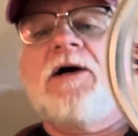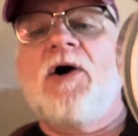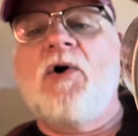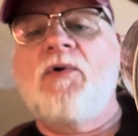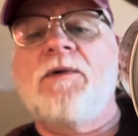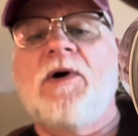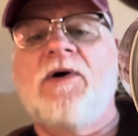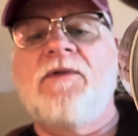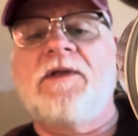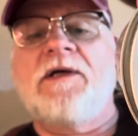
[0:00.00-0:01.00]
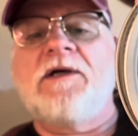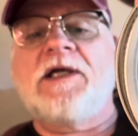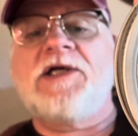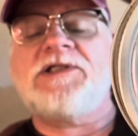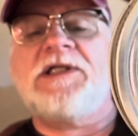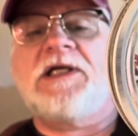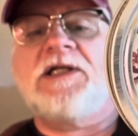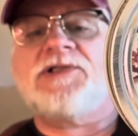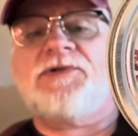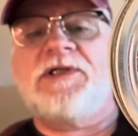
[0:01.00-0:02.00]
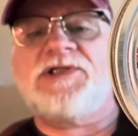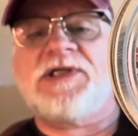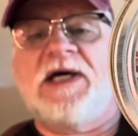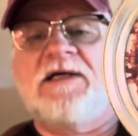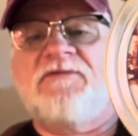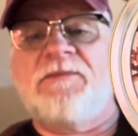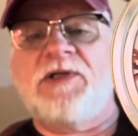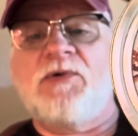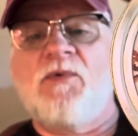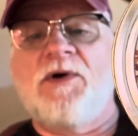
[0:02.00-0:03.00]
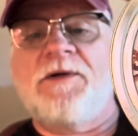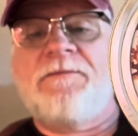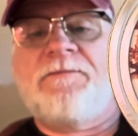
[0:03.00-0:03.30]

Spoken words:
hold them on there in case you need to get a screenshot of them and you want